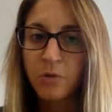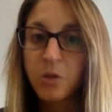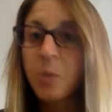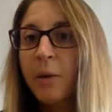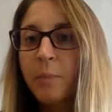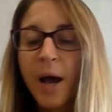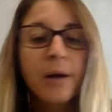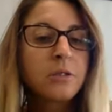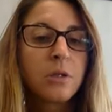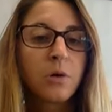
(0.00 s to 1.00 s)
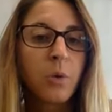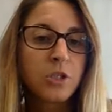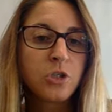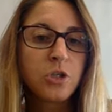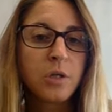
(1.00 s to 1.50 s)
respond back to the
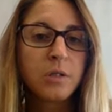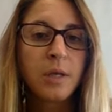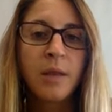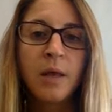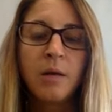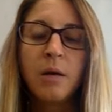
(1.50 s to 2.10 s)
questions, and then